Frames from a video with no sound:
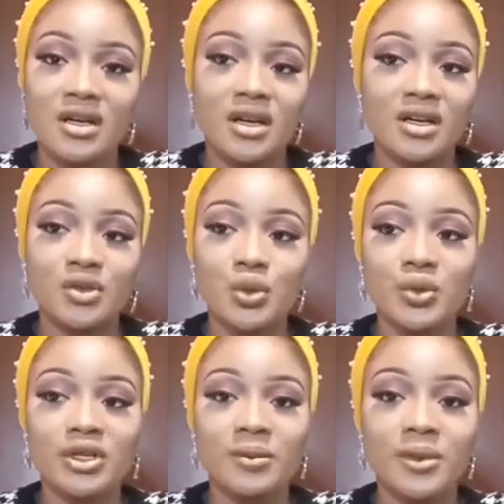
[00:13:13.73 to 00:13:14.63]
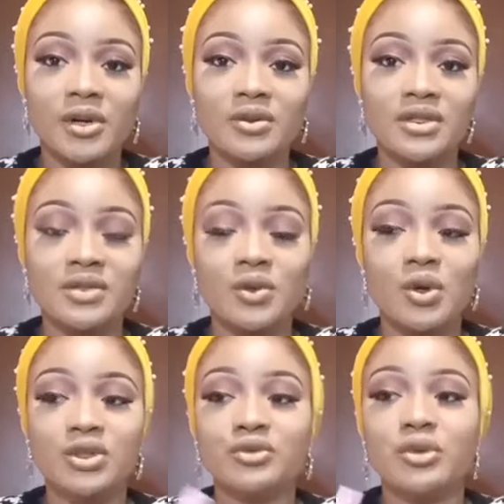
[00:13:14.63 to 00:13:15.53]
and going about. We call
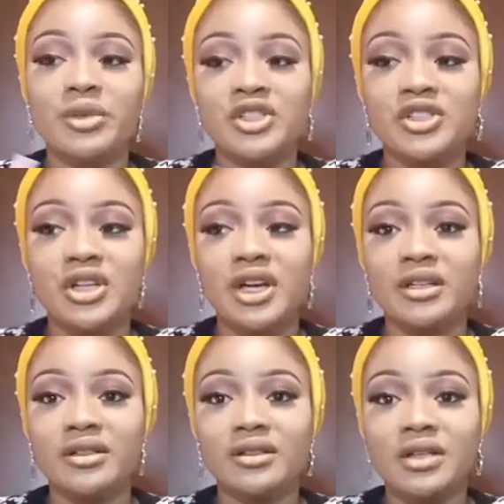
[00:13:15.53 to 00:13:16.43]
it rubber shine.